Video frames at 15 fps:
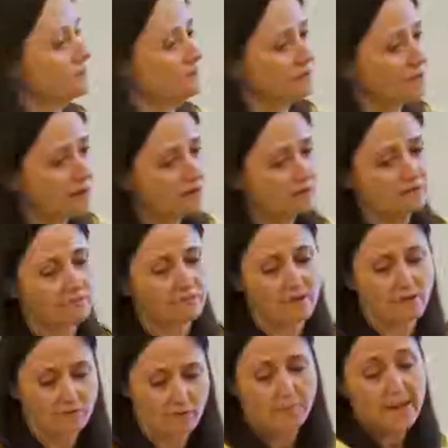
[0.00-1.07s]
The title of
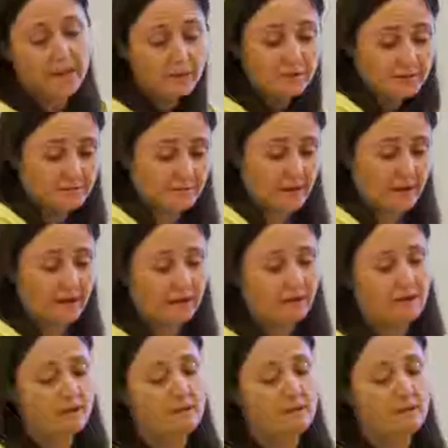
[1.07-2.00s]
our panel is that.